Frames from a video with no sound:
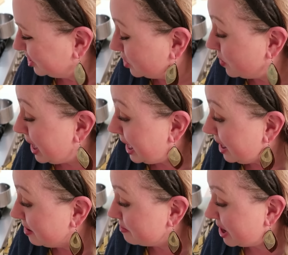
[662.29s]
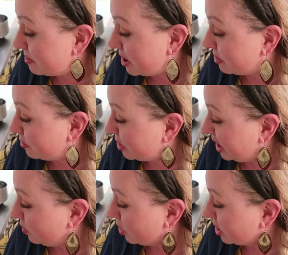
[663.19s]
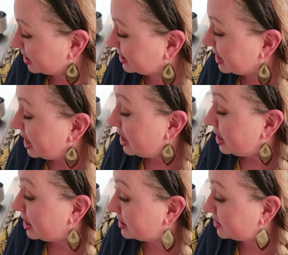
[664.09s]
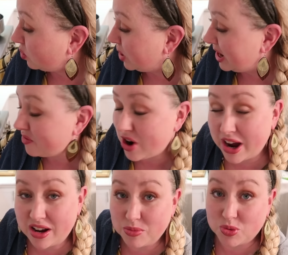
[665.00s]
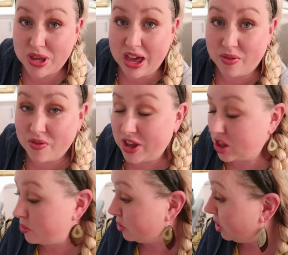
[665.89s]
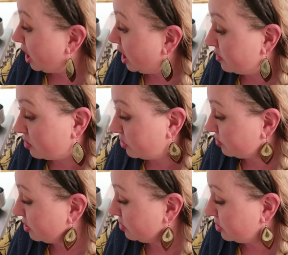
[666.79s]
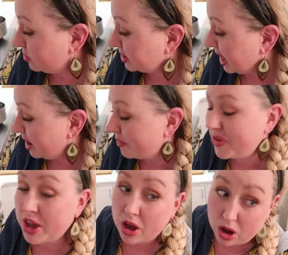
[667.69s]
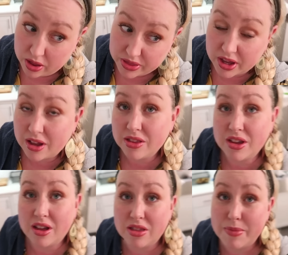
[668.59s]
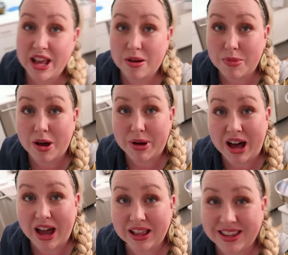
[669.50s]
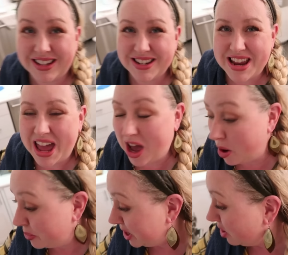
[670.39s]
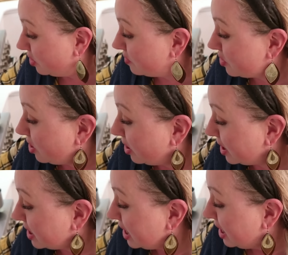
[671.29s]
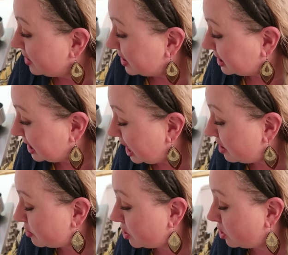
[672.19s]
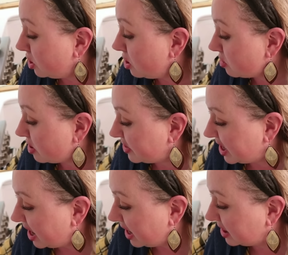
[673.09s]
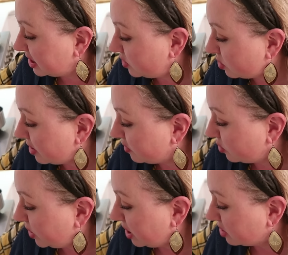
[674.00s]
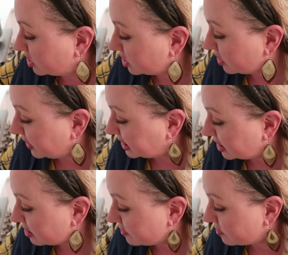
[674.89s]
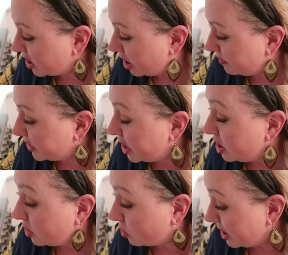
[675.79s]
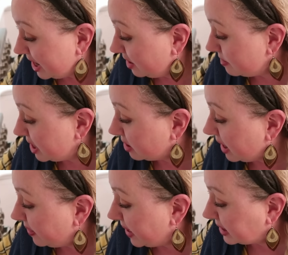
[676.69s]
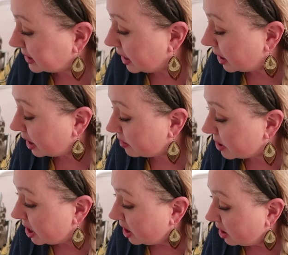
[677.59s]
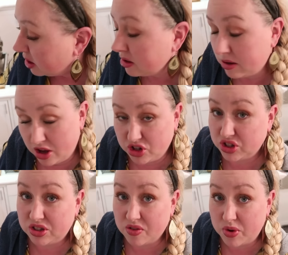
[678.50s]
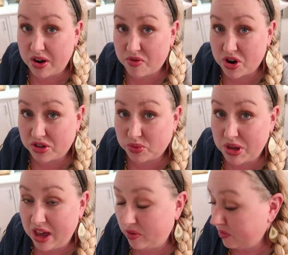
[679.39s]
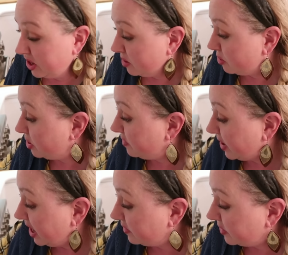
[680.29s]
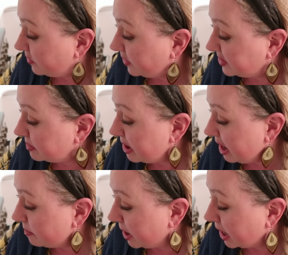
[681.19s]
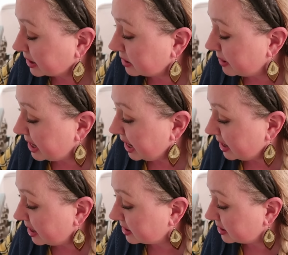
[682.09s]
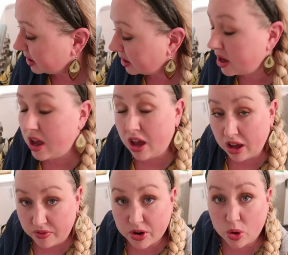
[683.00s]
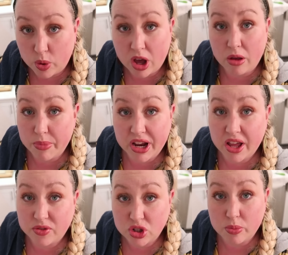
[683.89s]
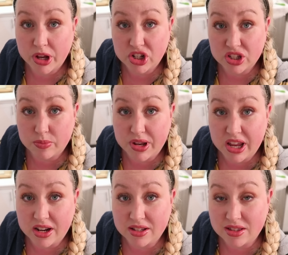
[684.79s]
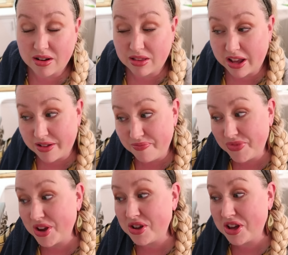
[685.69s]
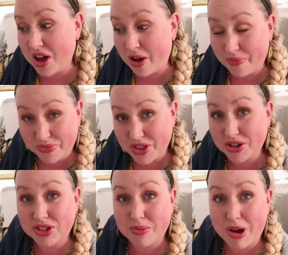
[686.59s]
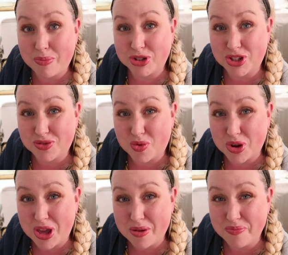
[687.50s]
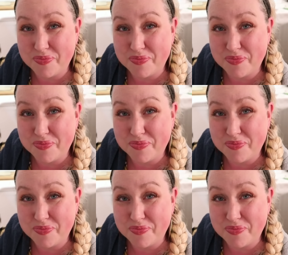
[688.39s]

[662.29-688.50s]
just the way my mama brain works is whatever items we have available, I will throw those out on the, the, the Mega Mama Island now, but over on the table or on the island, wherever we are serving dinner from or any meal at that time, I'll just serve whatever else we have available. If I have a 50 pound box of bananas, I very well might have two bunches of bananas there. Like, there you go. There's some options for you.